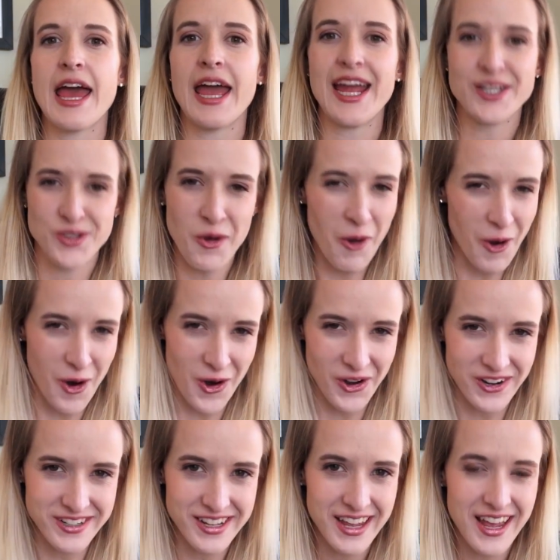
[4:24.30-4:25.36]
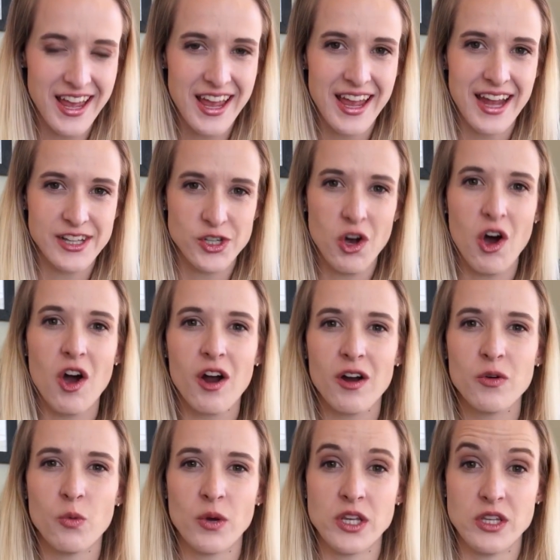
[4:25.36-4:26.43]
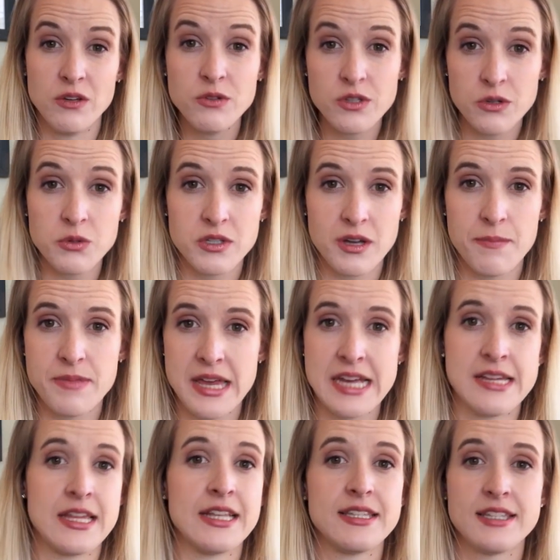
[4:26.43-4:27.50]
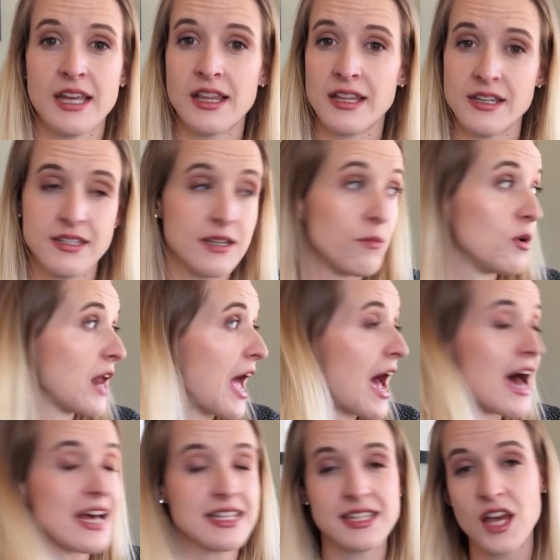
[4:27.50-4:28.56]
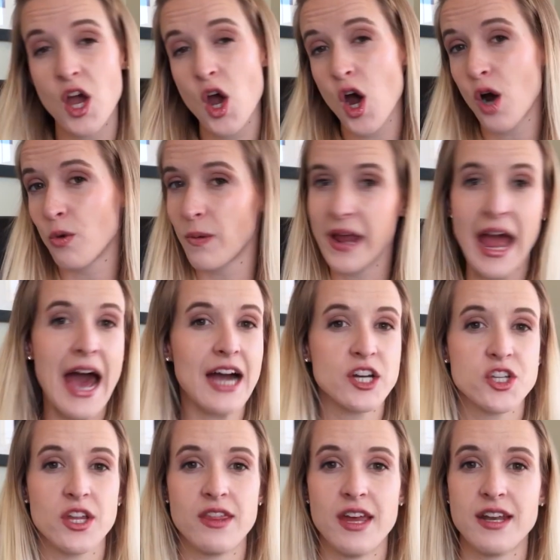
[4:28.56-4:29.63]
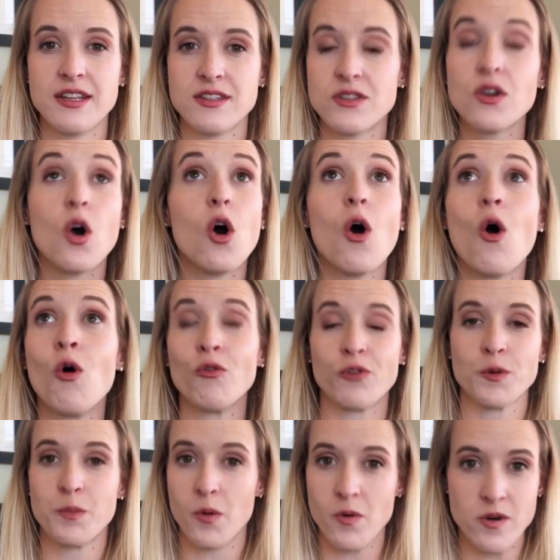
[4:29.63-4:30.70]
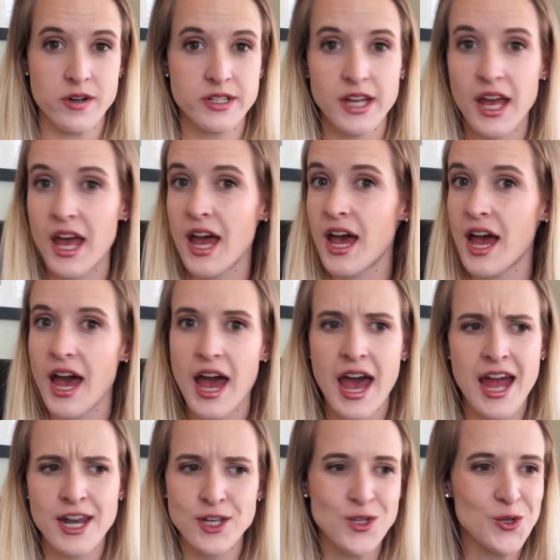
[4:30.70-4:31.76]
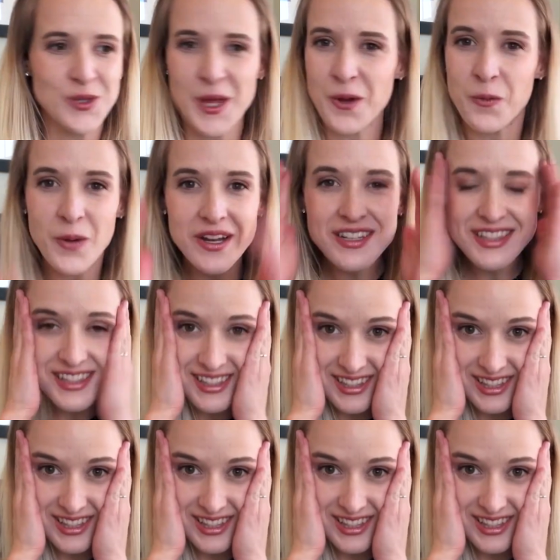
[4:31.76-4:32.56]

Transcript: It's hard. It's hard when you do something and then suddenly someone has a reaction that is overboard, and you're like, what